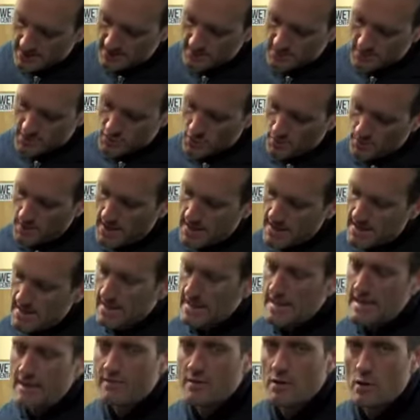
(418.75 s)
stop heat
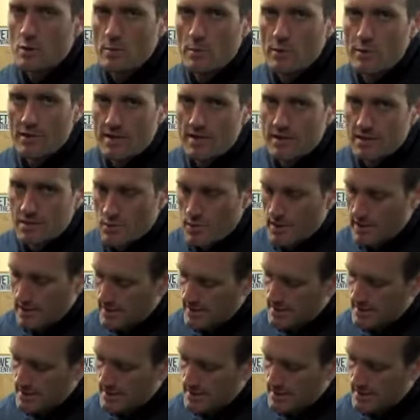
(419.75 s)
leaving your body as quickly.